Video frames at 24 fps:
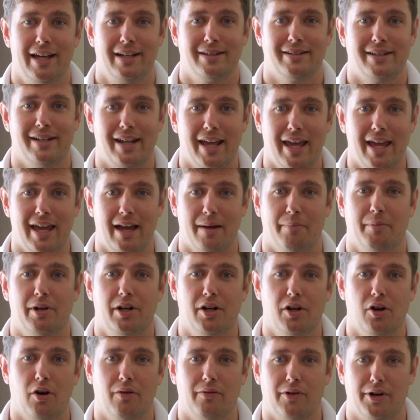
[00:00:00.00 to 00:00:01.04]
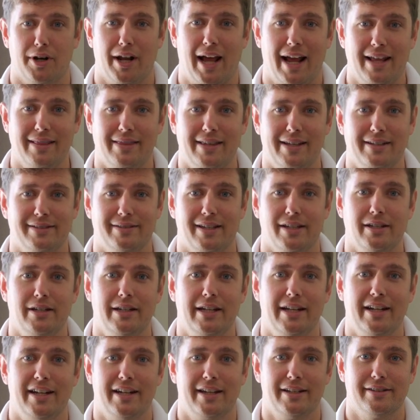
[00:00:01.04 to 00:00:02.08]
Today I'm going to go over 9 things that you
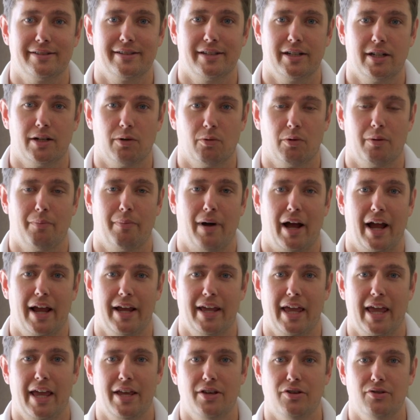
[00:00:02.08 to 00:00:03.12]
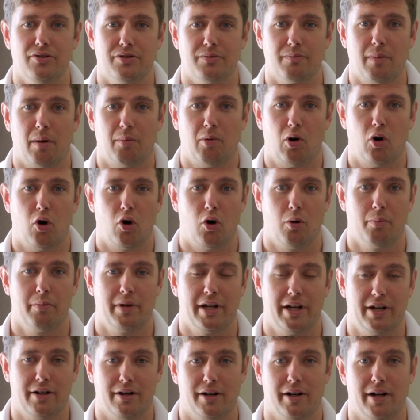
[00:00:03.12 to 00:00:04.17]
need to consider when buying a used mobile home
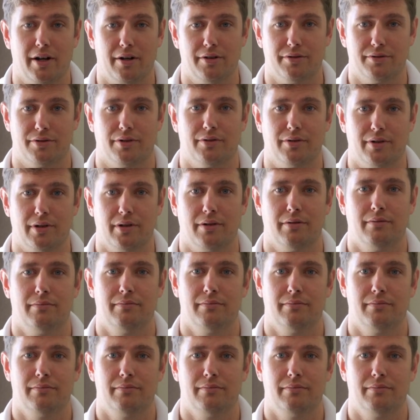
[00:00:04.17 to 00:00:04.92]
here in Arizona.